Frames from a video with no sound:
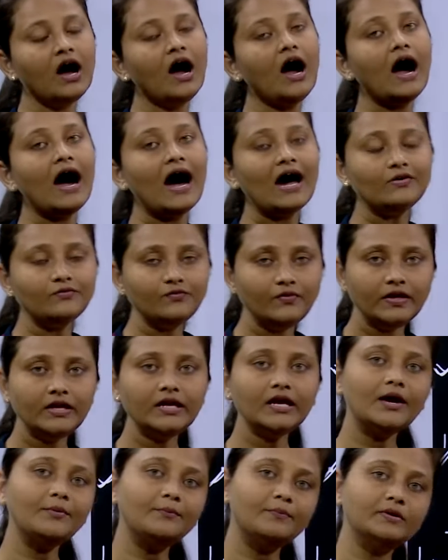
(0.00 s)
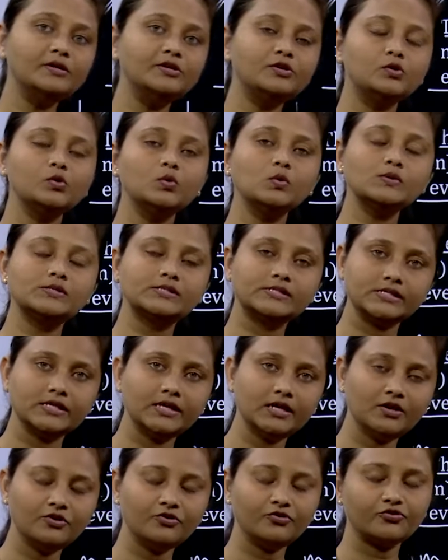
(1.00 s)
Are we able to
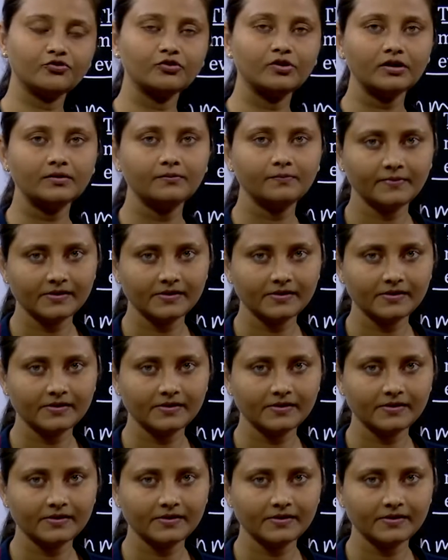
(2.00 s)
see sugar